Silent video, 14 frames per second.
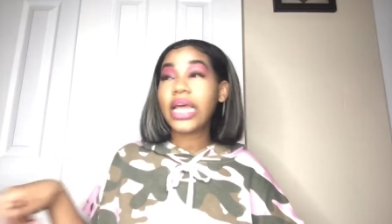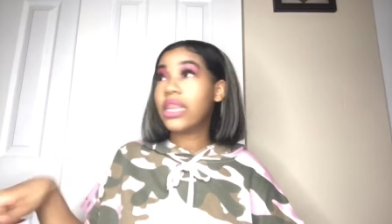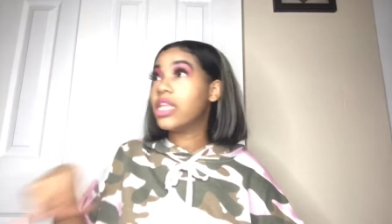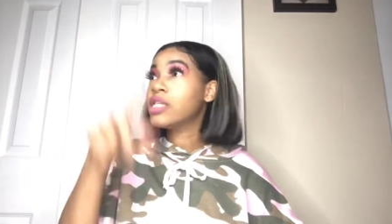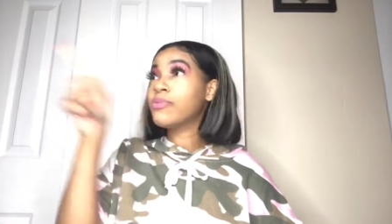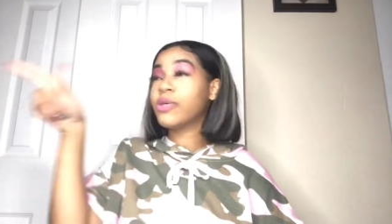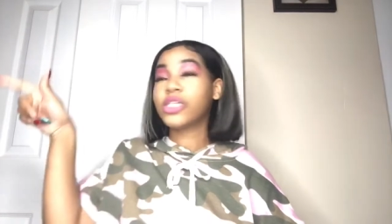and
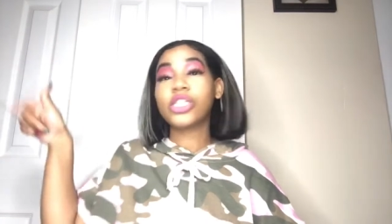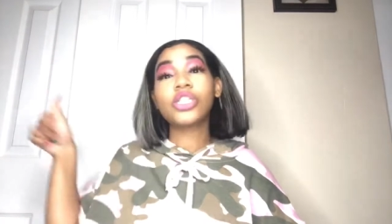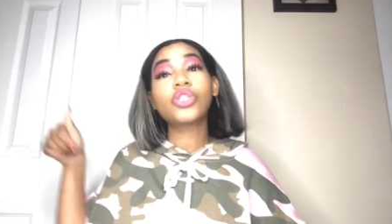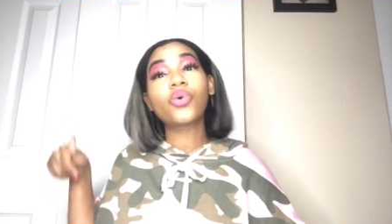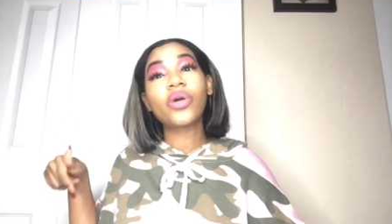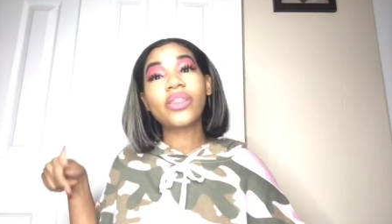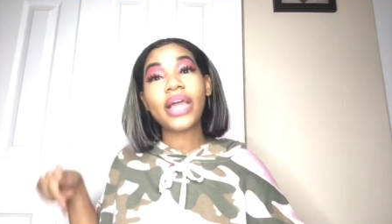this person is
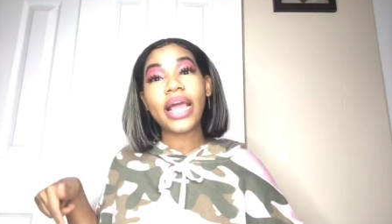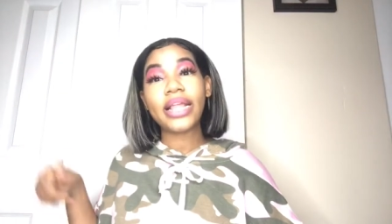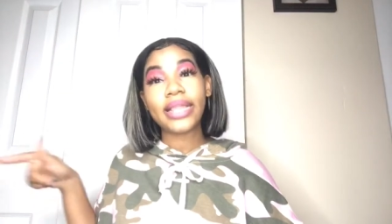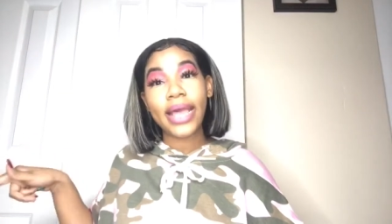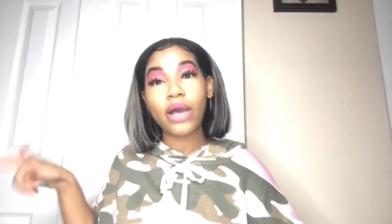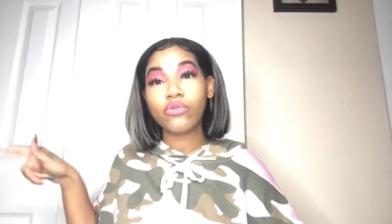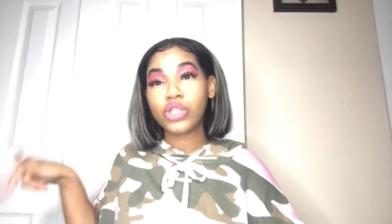doing that
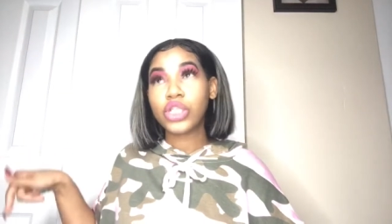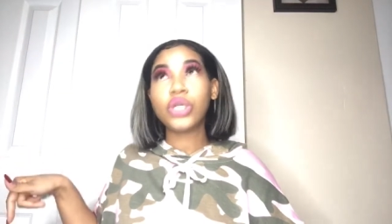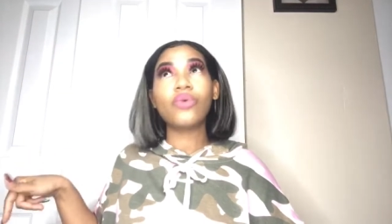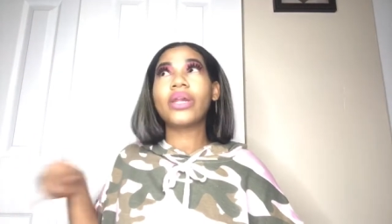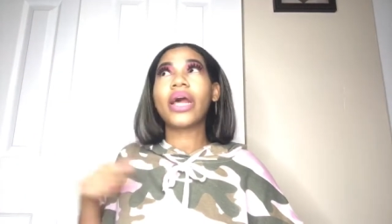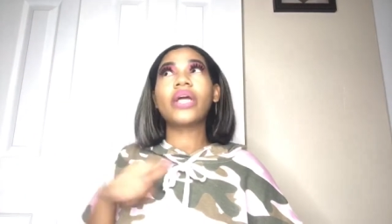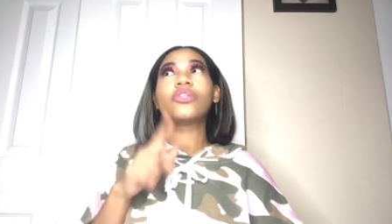now too
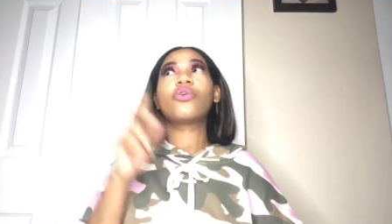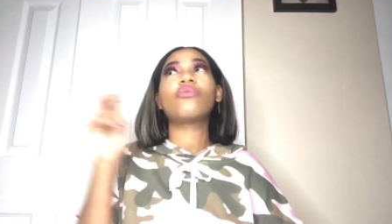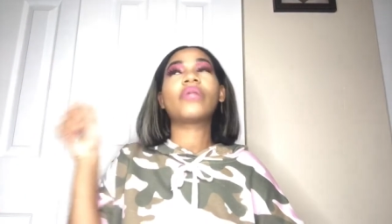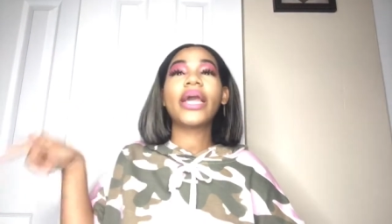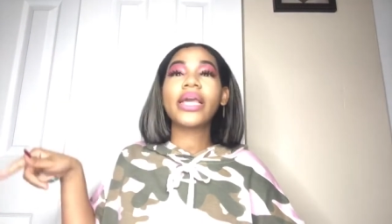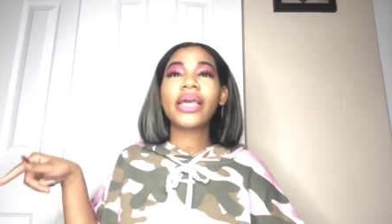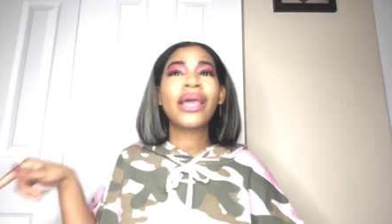and I don't
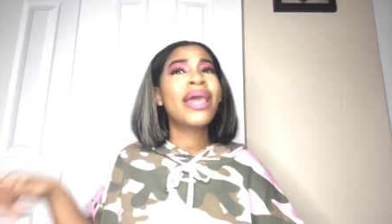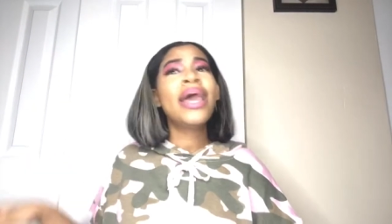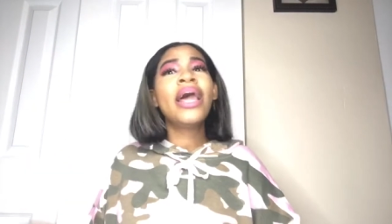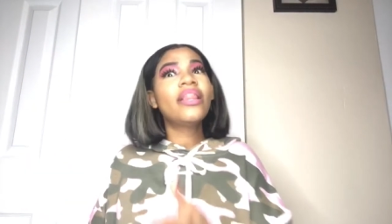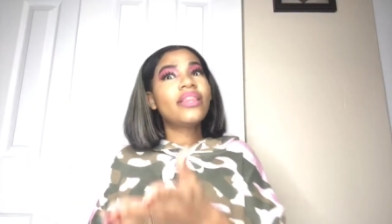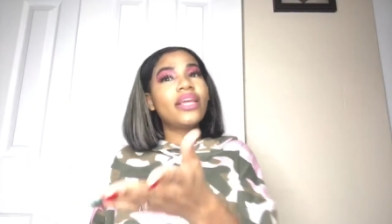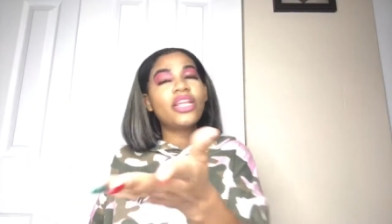like it.
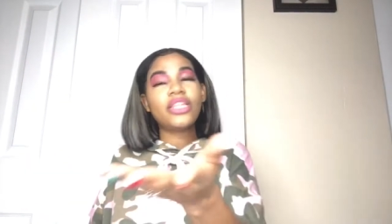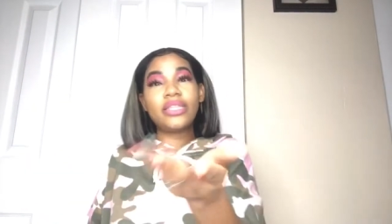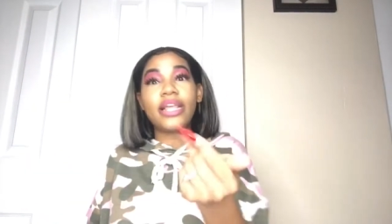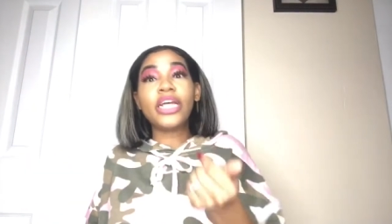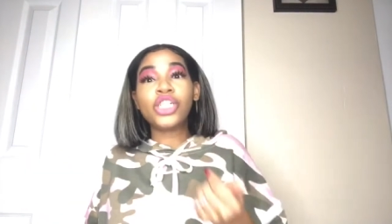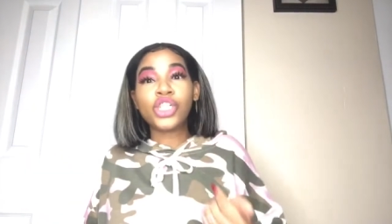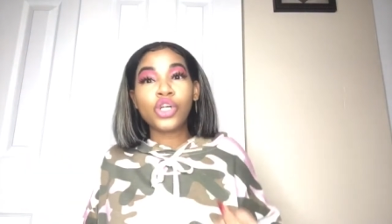Then
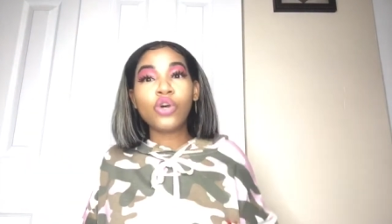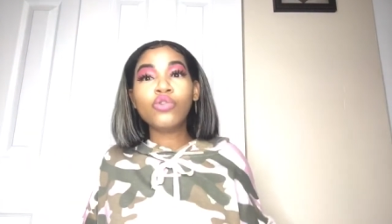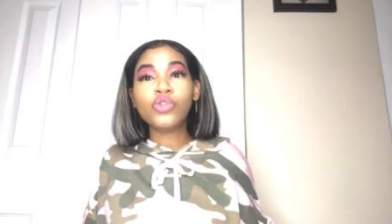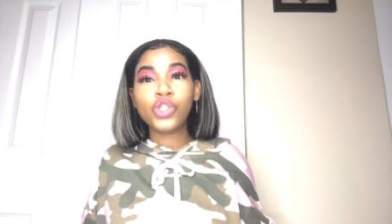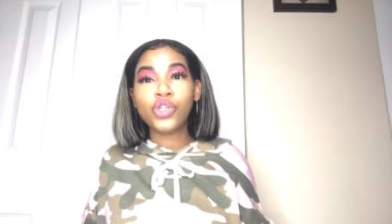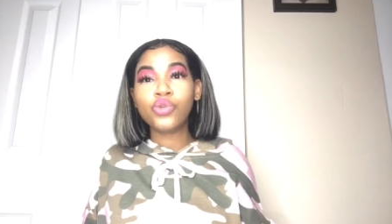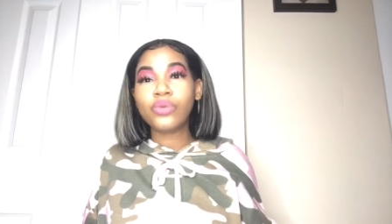that
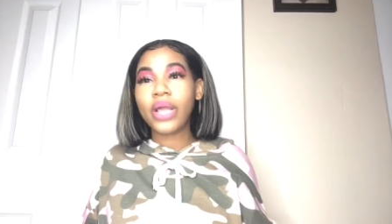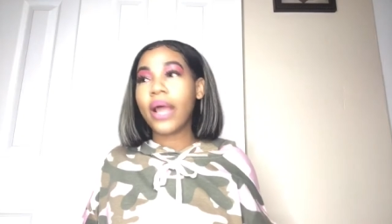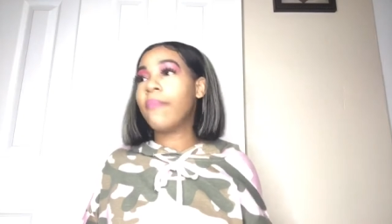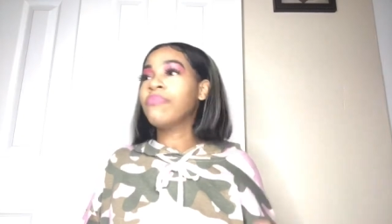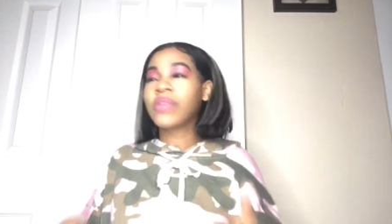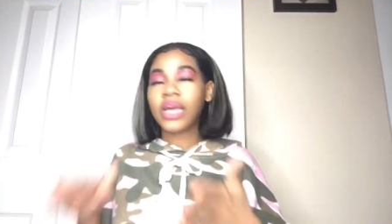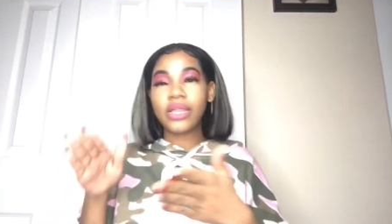shows you
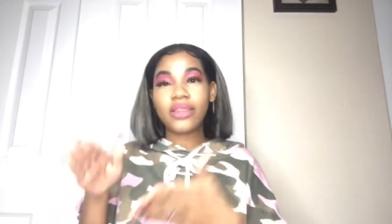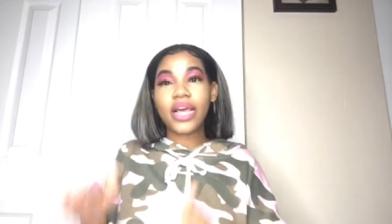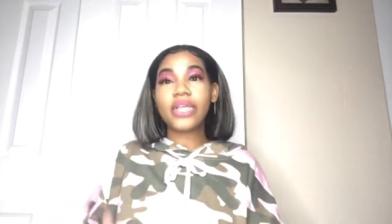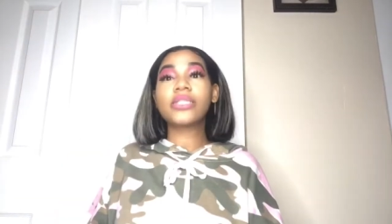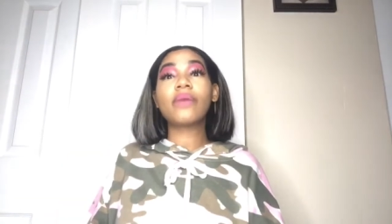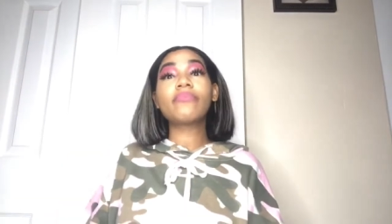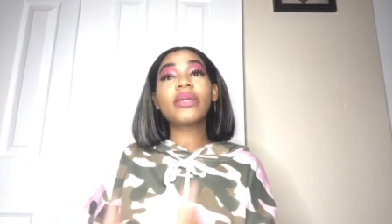that
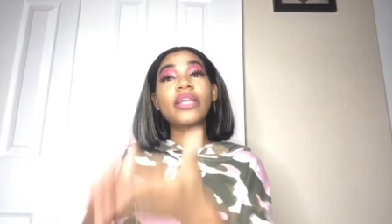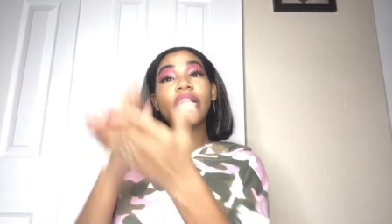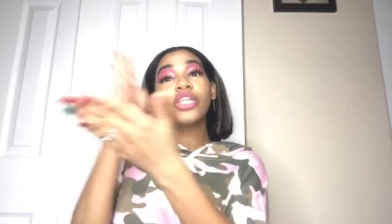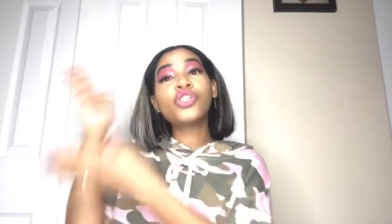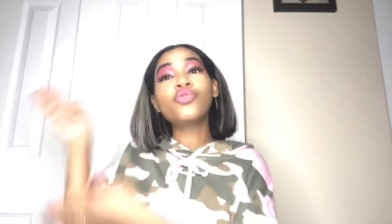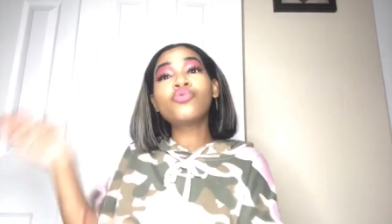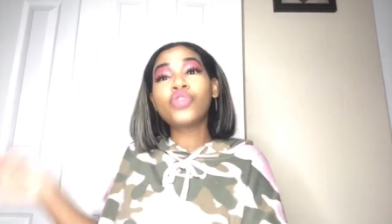that's something
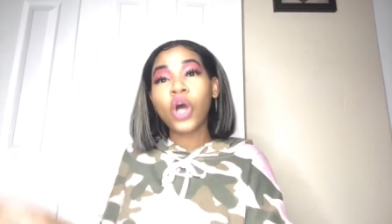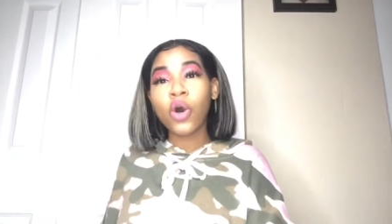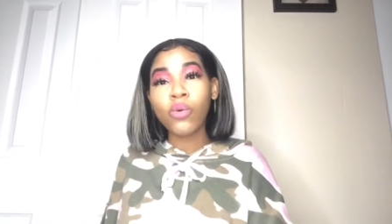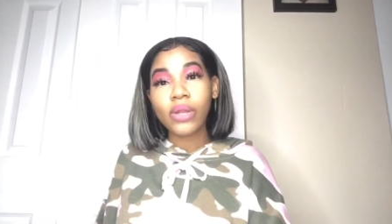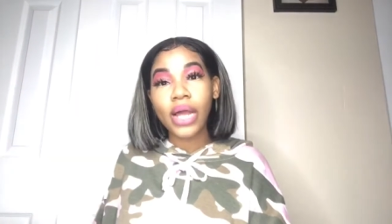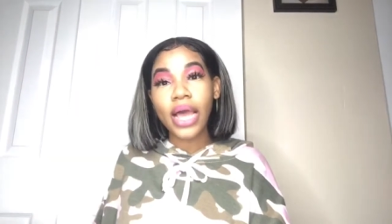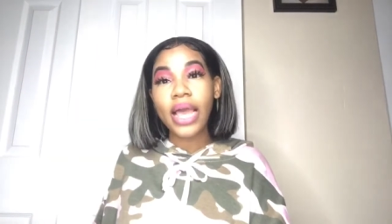that you
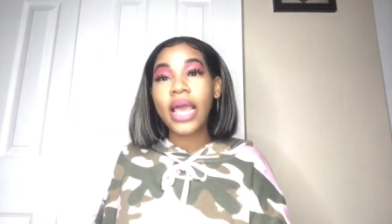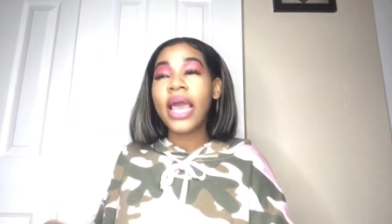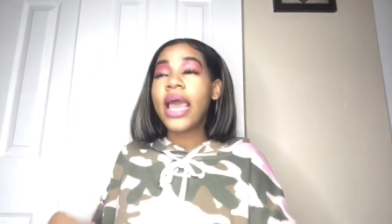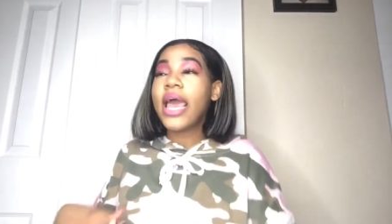don't like.